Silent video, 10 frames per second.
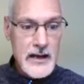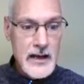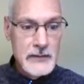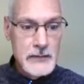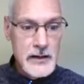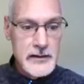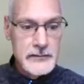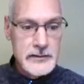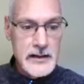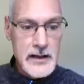I
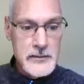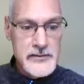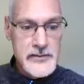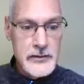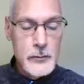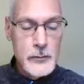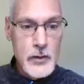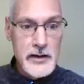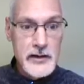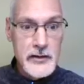arrive at
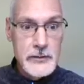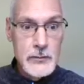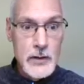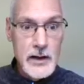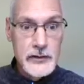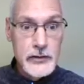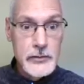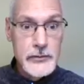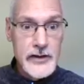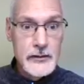
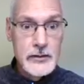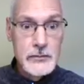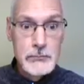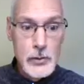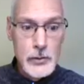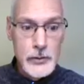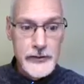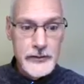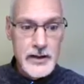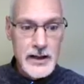0.3127
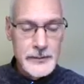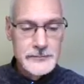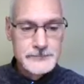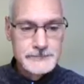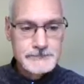moles of carbon.